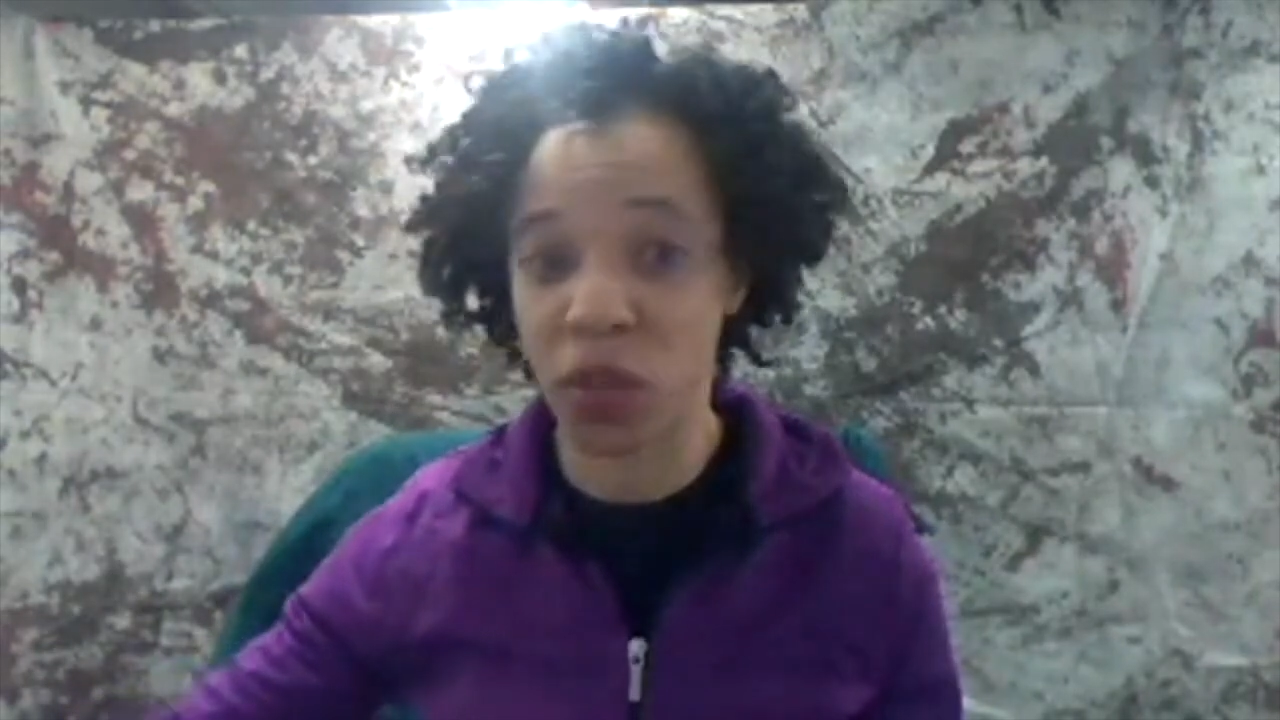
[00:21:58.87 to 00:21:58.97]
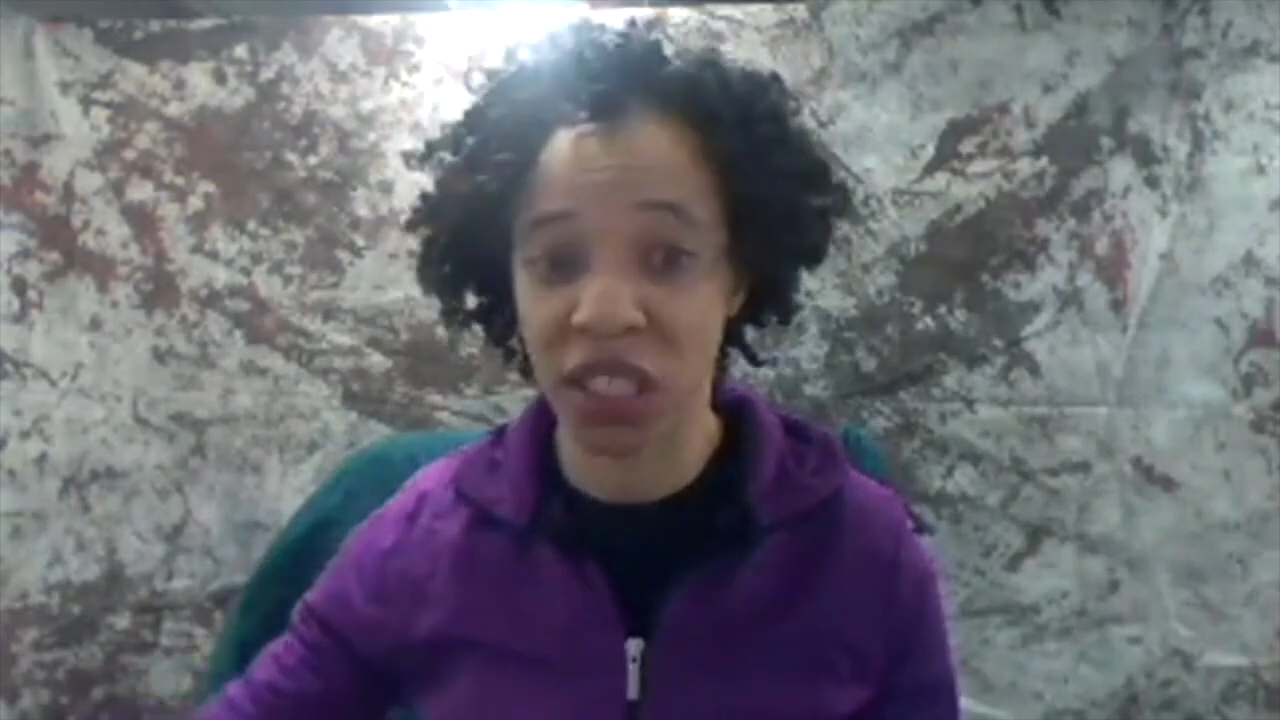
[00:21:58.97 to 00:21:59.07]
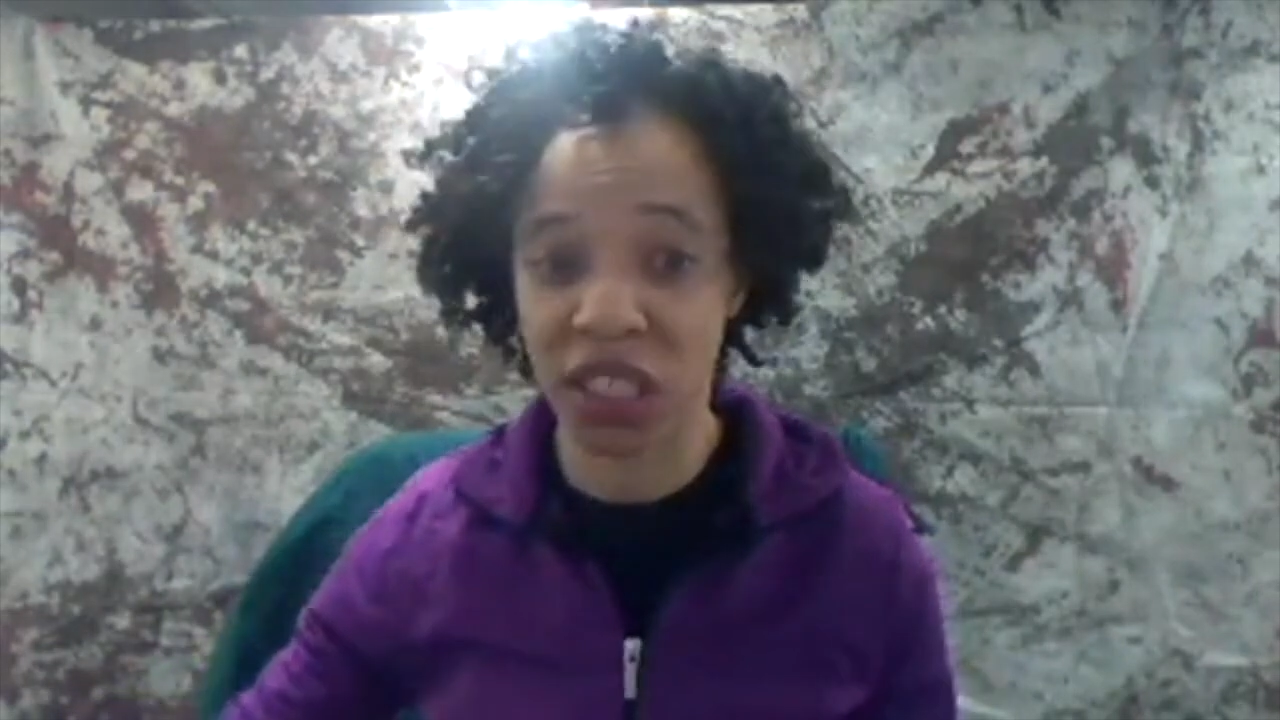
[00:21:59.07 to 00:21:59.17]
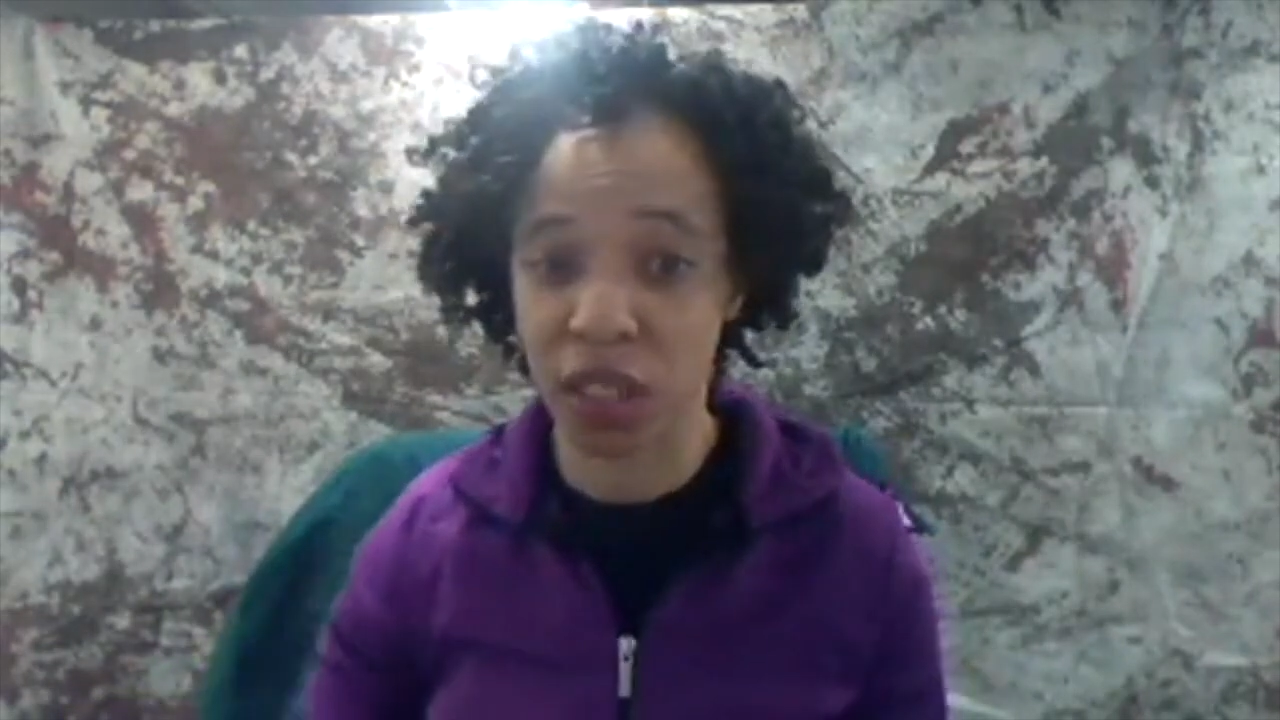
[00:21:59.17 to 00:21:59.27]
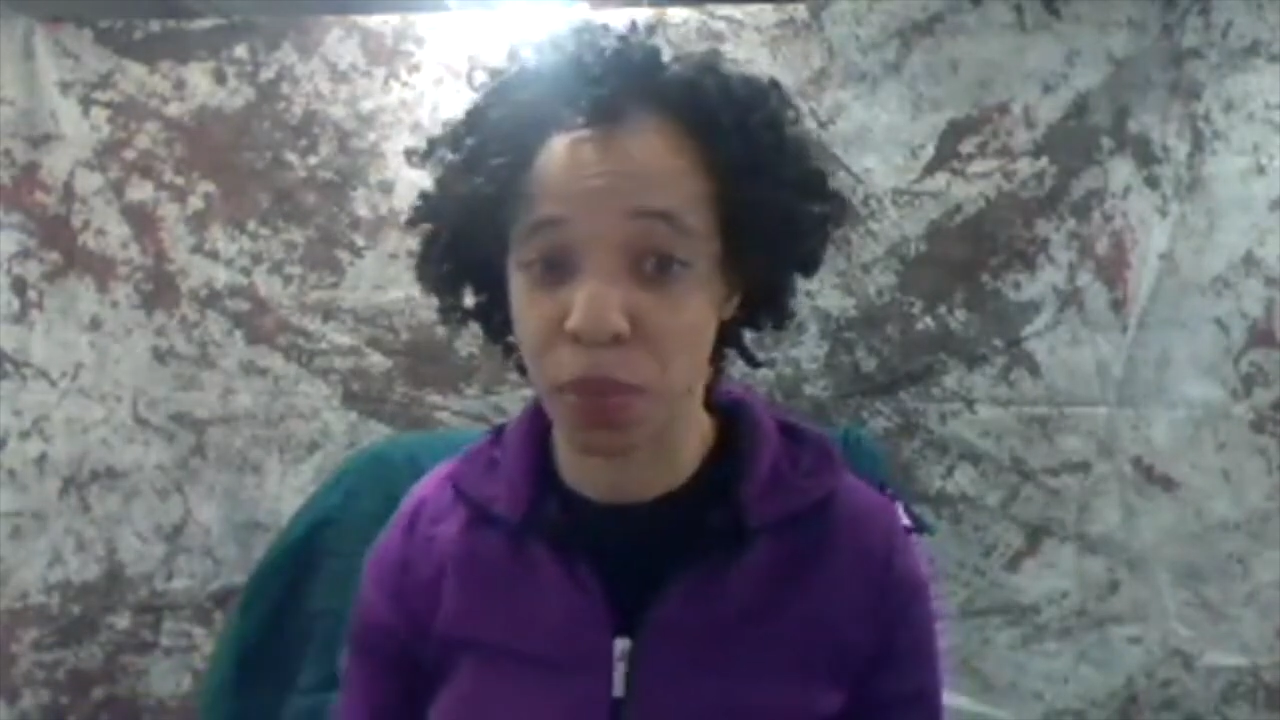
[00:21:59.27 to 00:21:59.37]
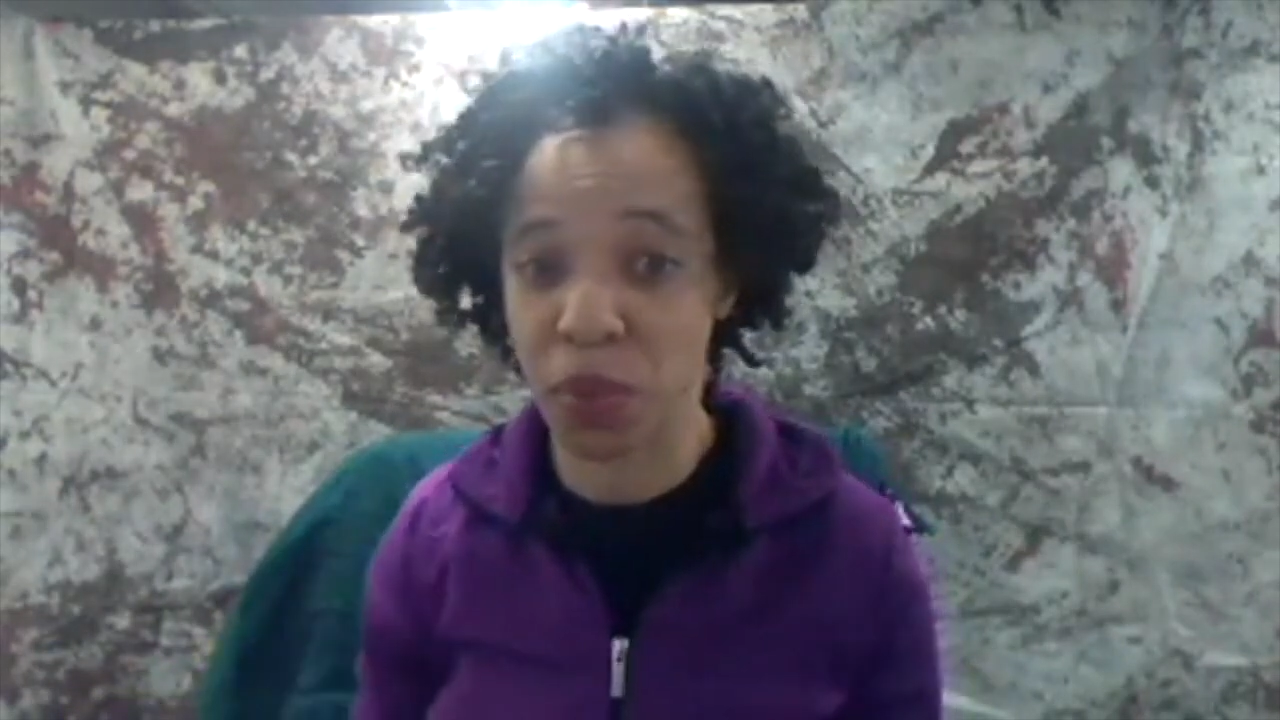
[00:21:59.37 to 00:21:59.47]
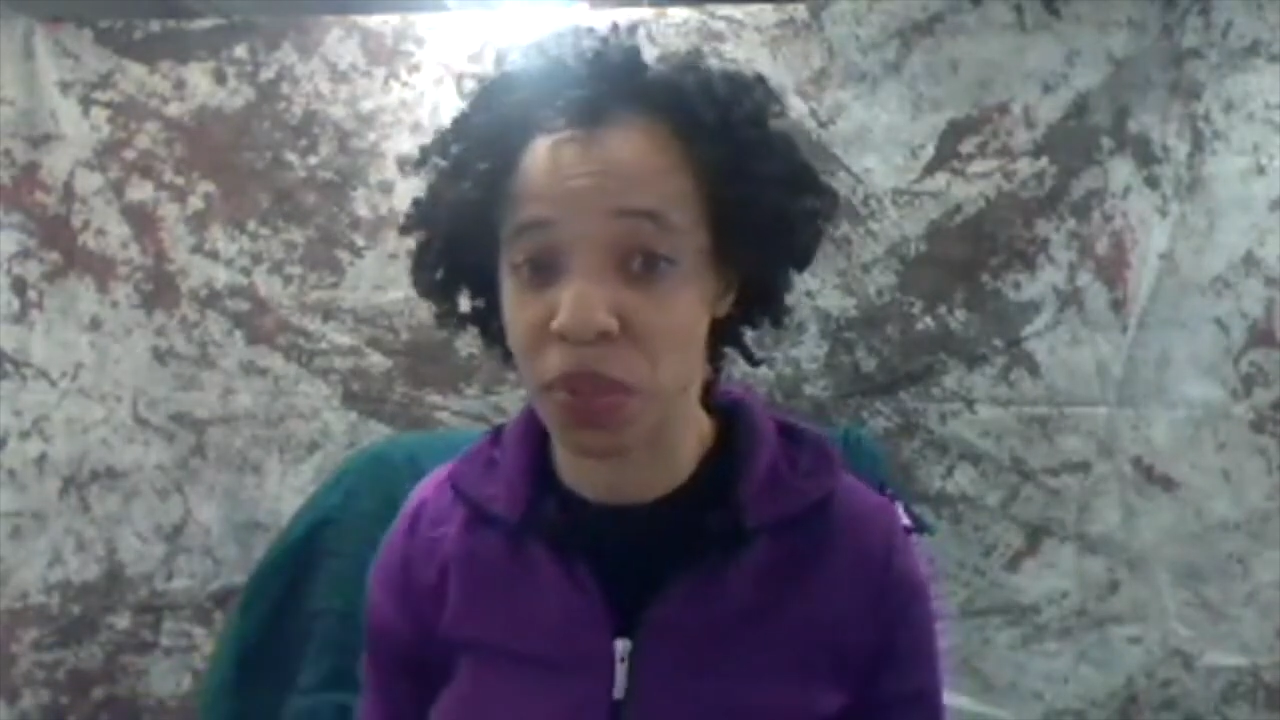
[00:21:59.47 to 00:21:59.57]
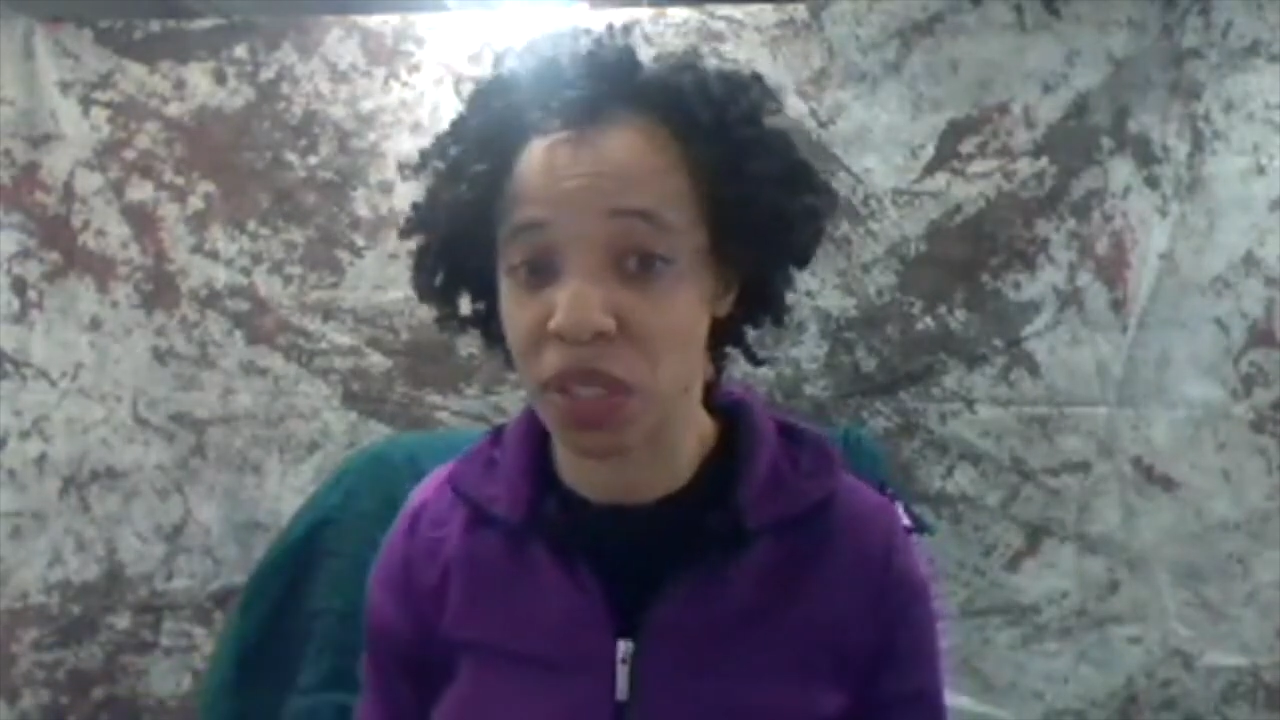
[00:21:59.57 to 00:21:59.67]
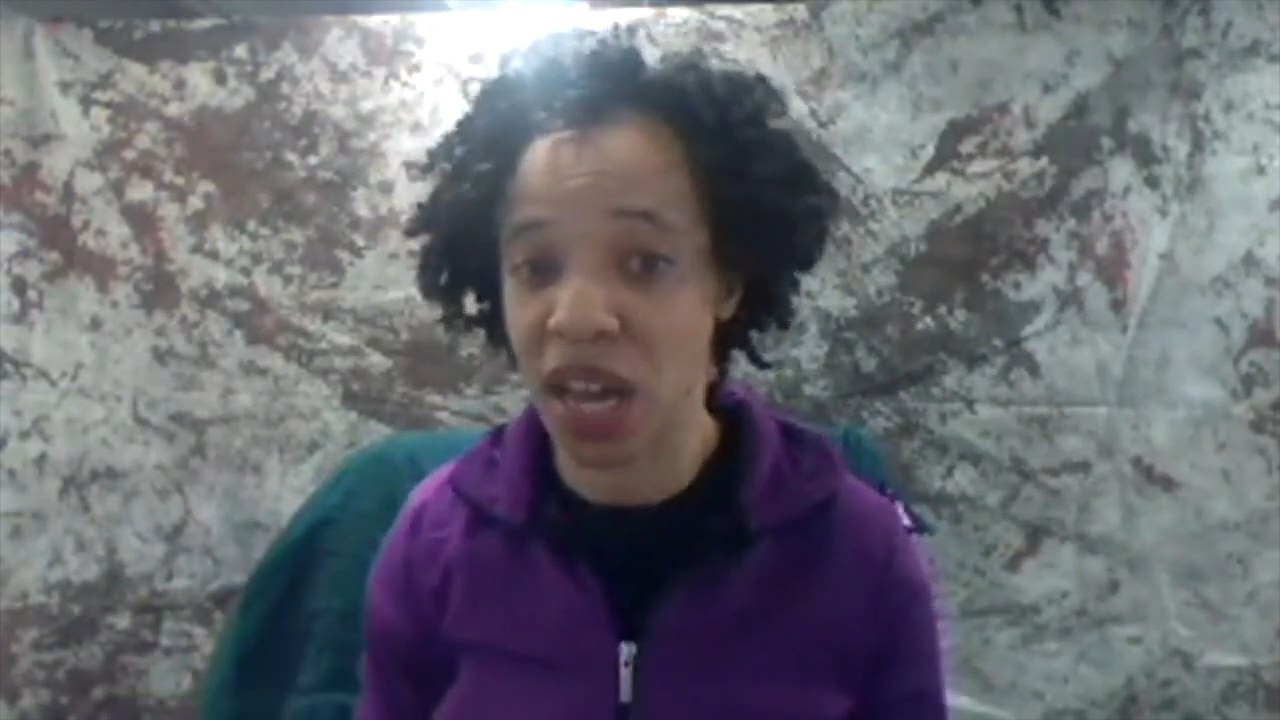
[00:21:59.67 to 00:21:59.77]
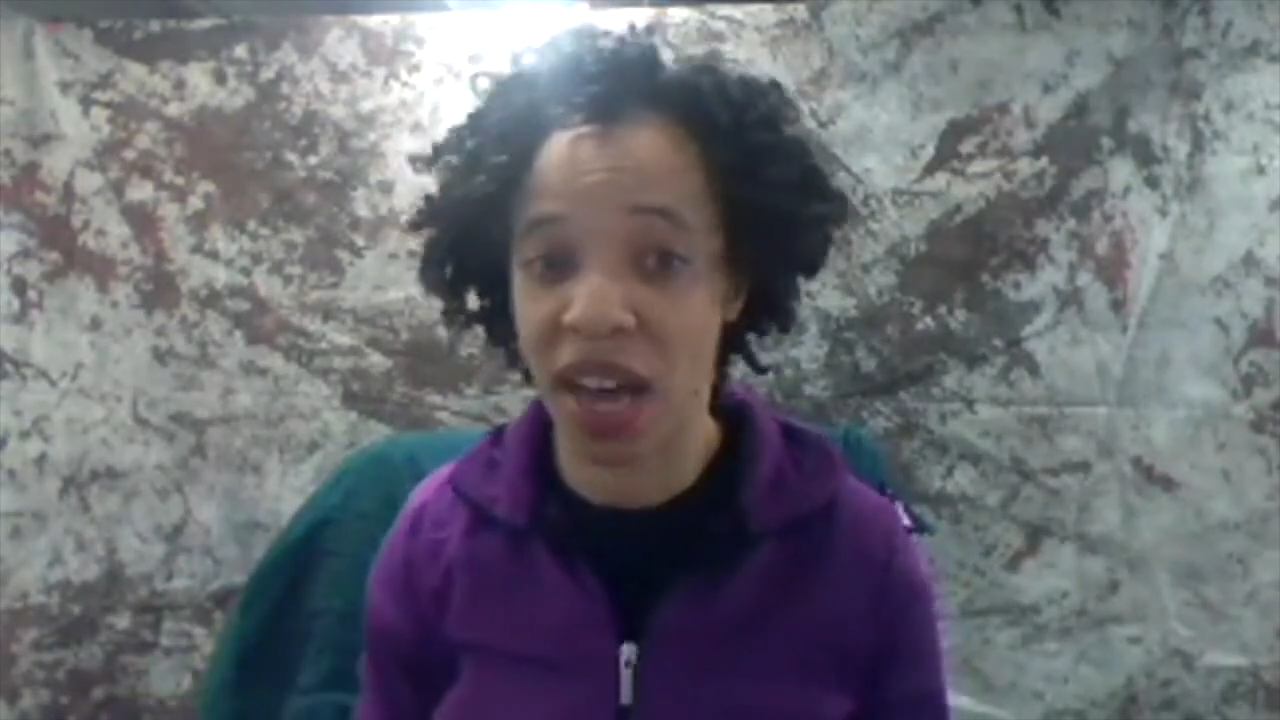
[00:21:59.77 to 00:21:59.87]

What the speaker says: teaspoons